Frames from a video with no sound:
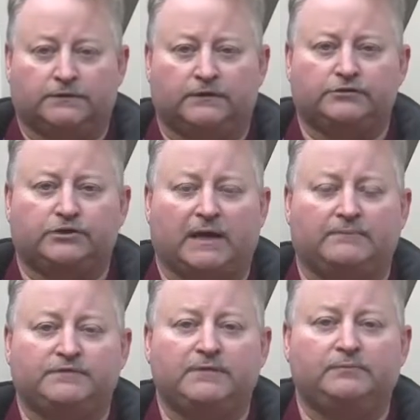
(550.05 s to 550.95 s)
and their
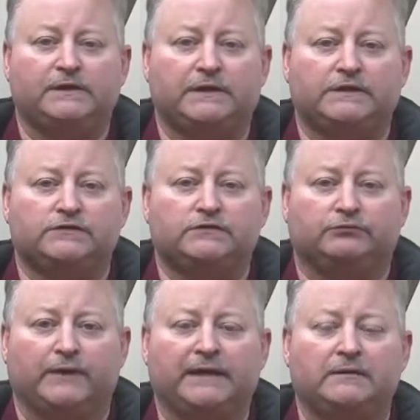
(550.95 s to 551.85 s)
job simply is to
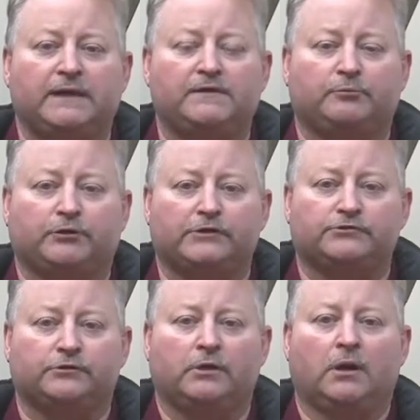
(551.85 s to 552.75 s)
regulate the
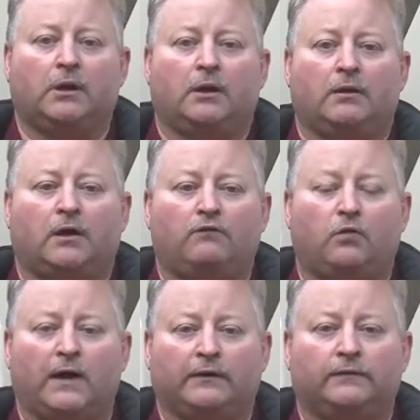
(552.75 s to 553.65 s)
pressure of
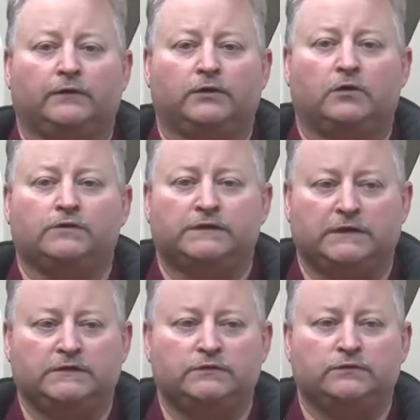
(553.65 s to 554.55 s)
water that goes
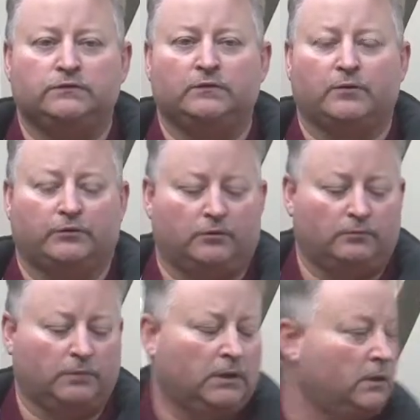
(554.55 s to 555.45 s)
into the
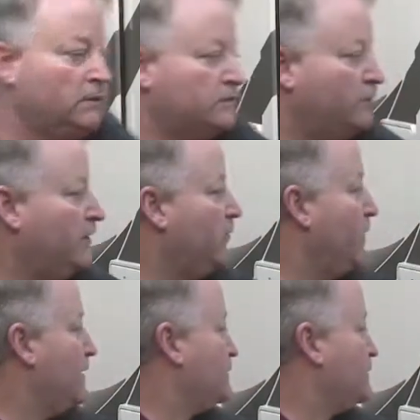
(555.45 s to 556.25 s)
motorhome. So we don't want